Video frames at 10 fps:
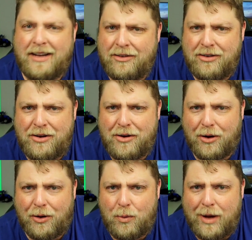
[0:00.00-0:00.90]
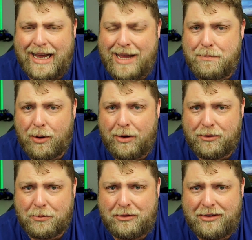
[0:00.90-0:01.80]
Did you know when a hippo
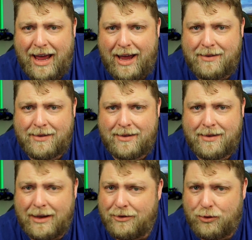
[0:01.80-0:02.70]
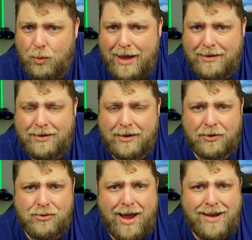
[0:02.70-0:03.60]
is upset, his sweat
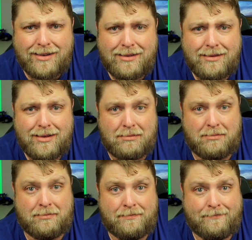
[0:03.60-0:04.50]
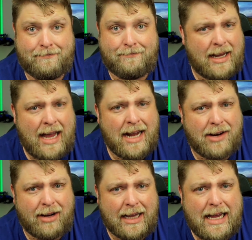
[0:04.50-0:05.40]
turns red? I can kind
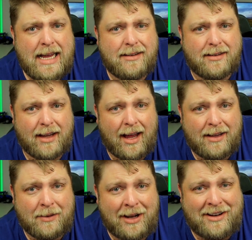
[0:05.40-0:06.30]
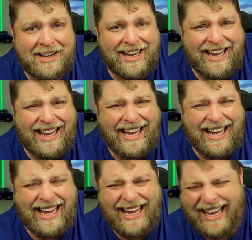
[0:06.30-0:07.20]
of relate to that.
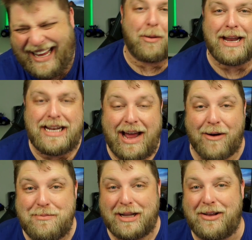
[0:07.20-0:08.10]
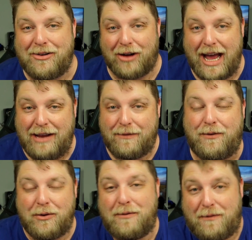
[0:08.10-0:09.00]
Comment down below any
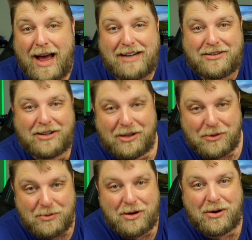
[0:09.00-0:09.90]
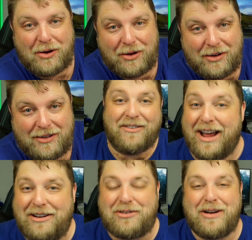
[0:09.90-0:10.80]
fun facts that you know.
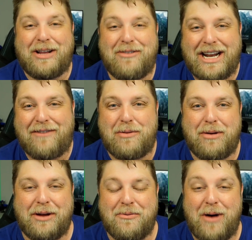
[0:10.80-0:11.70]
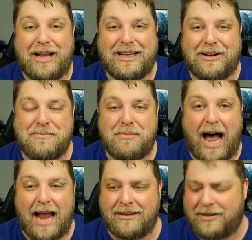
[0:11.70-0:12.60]
Right, so hello again everybody and welcome
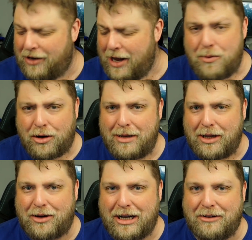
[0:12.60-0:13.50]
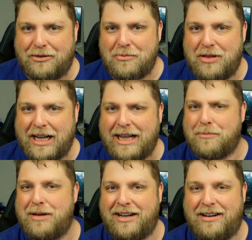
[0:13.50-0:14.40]
back. Today we're going to be looking at something a
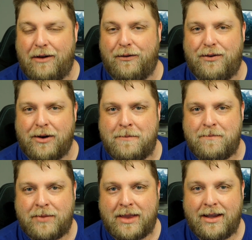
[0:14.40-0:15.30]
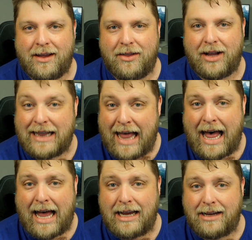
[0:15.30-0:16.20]
little bit different. The
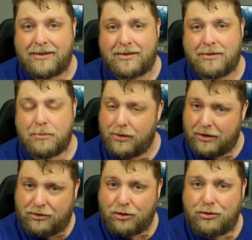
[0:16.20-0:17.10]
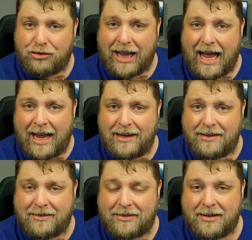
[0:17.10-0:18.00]
lights, but the touch
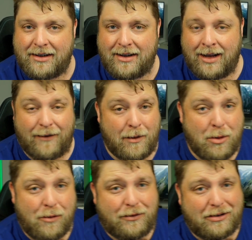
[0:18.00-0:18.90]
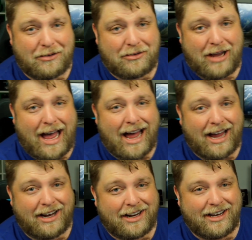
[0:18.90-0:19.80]
lights. And if I move to
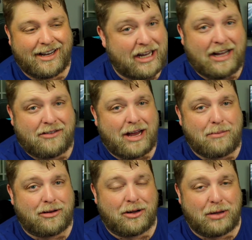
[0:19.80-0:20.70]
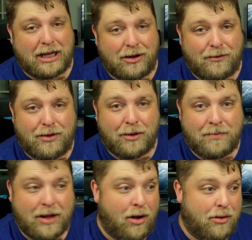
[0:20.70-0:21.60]
side, the kids absolutely love them.
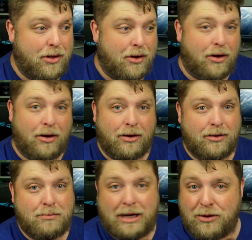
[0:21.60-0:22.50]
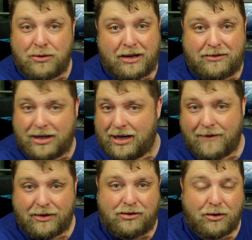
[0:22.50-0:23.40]
Although, my youngest didn't
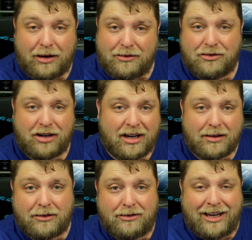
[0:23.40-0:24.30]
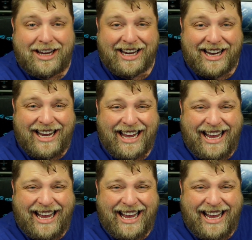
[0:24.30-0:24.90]
have a choice, as you can see.